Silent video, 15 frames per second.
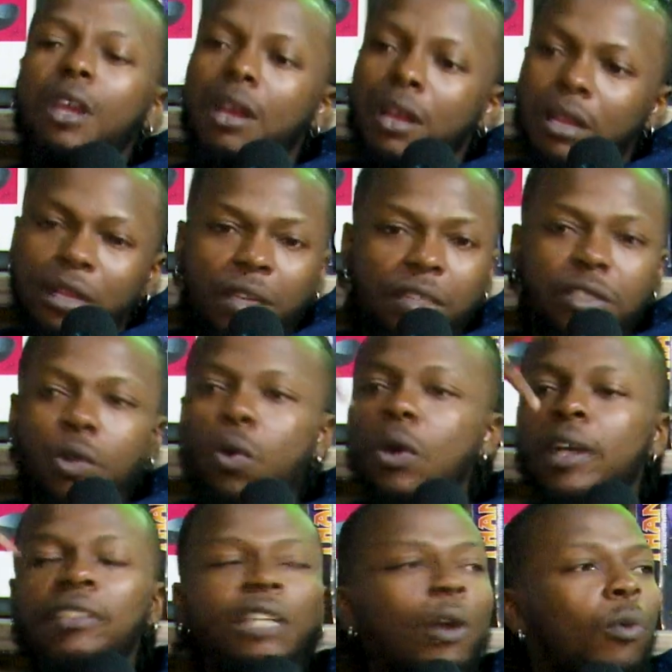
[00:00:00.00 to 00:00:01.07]
The
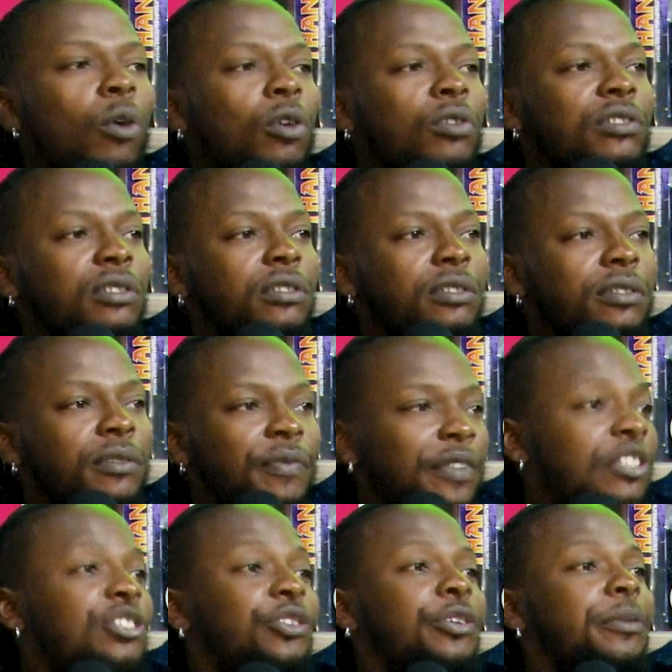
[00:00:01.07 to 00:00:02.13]
whole entire world
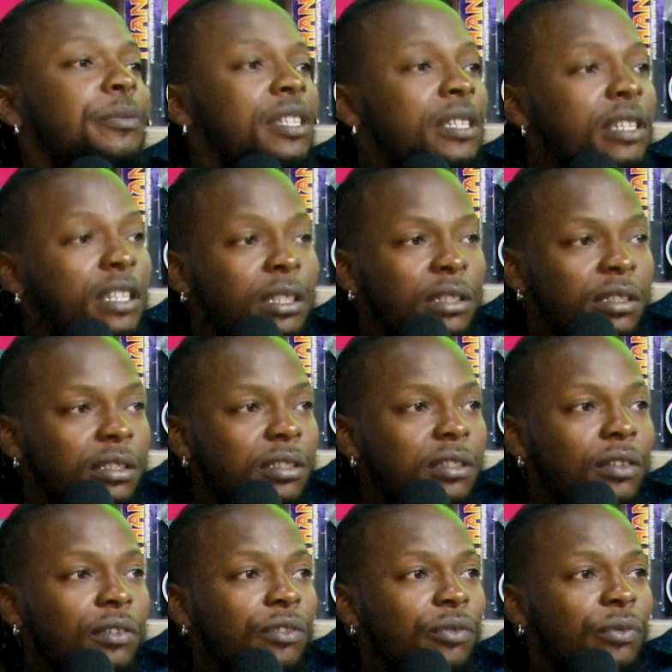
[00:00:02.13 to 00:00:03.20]
featuring me on